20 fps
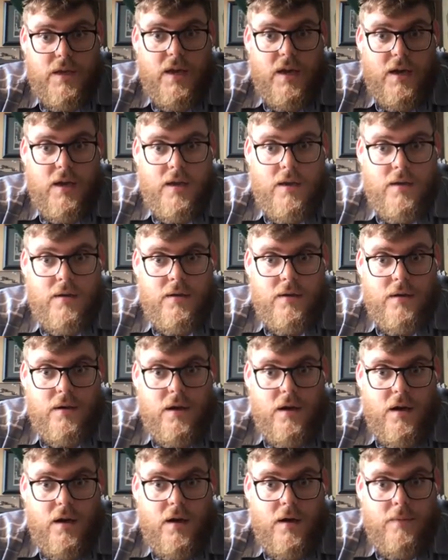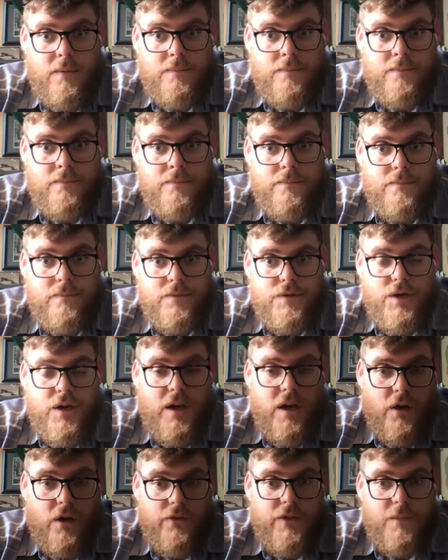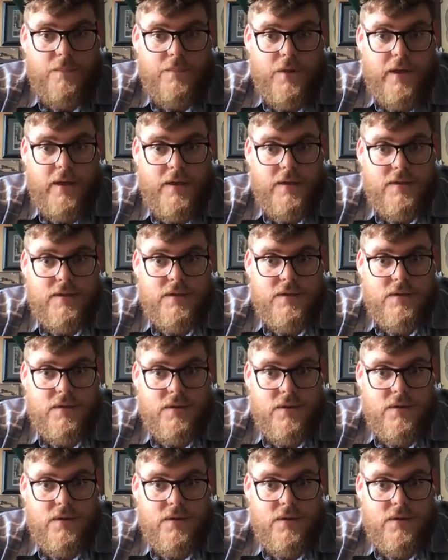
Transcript: getting to a healthy place.